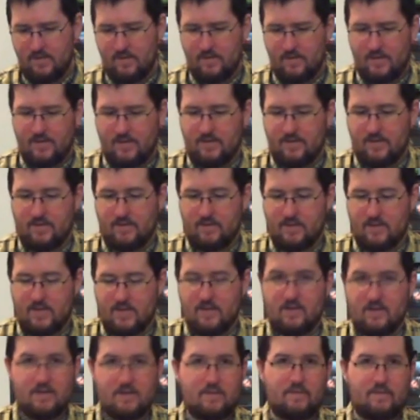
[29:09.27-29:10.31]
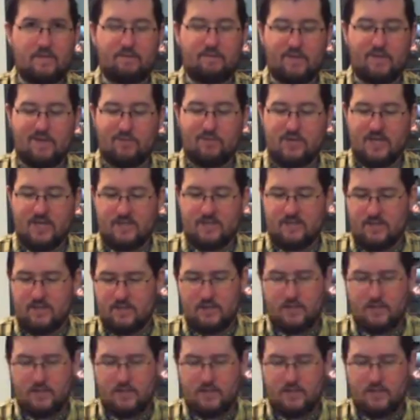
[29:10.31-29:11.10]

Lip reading: And then the flavor text is,